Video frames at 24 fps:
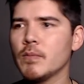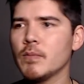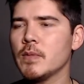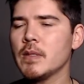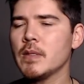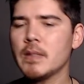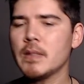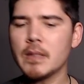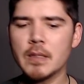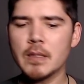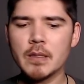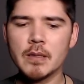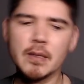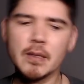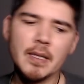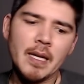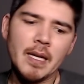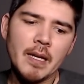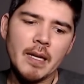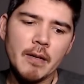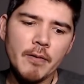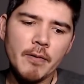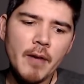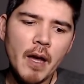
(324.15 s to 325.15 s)
this is
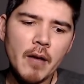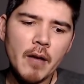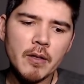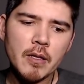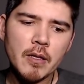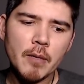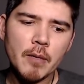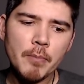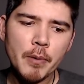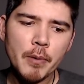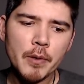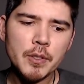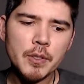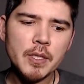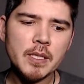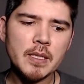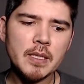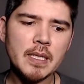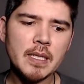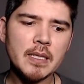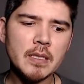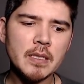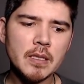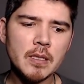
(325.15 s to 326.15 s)
kind of how the approach
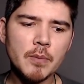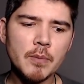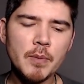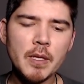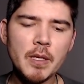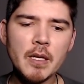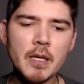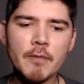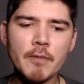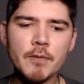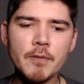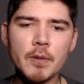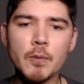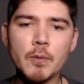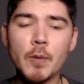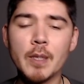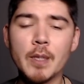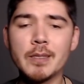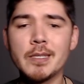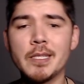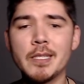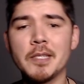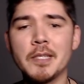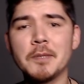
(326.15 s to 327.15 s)
needs to be if you
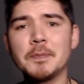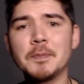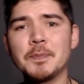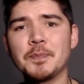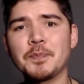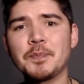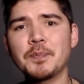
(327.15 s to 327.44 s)
want to